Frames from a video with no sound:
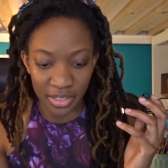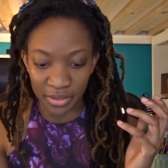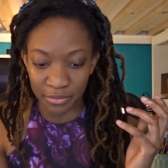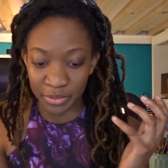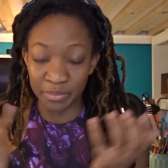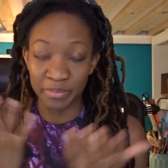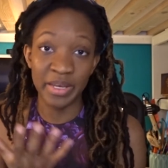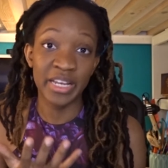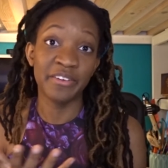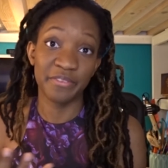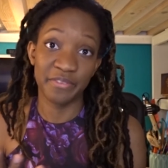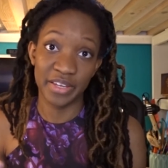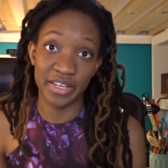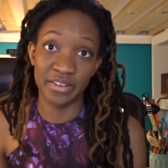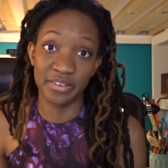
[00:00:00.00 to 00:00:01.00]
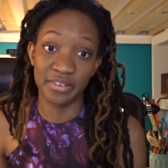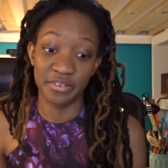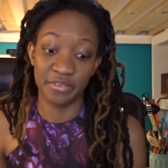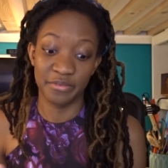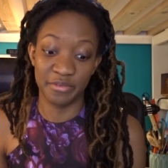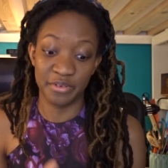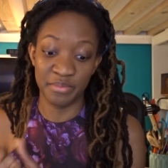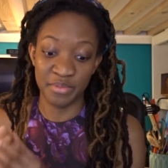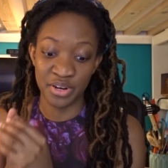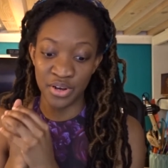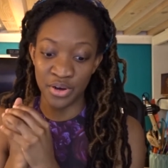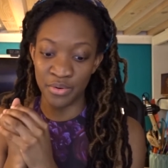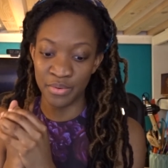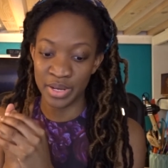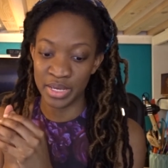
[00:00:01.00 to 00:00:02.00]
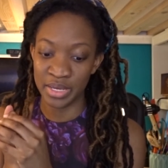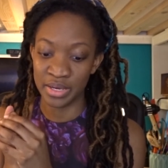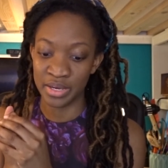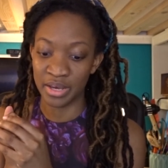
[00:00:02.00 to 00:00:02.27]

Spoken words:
would benefit from knowing